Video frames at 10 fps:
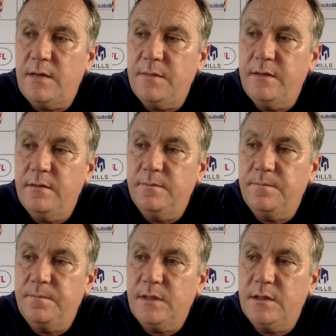I mean,
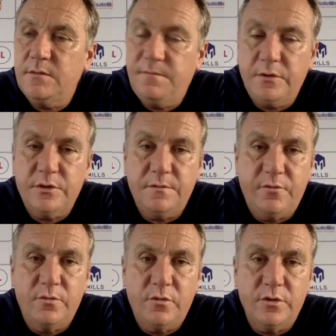listen, first and
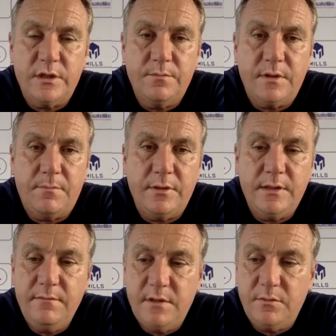foremost, I
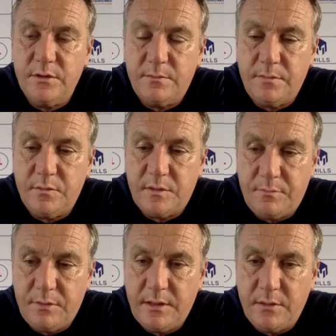believed he was
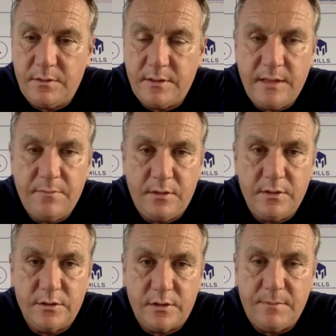a player that would enable
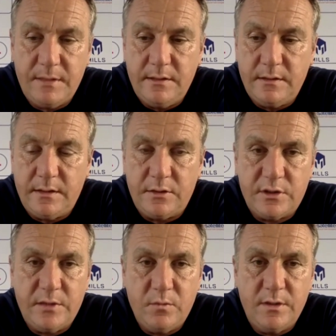us immediately to
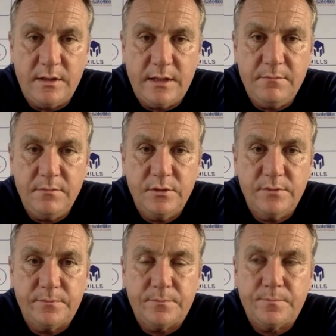try and win games.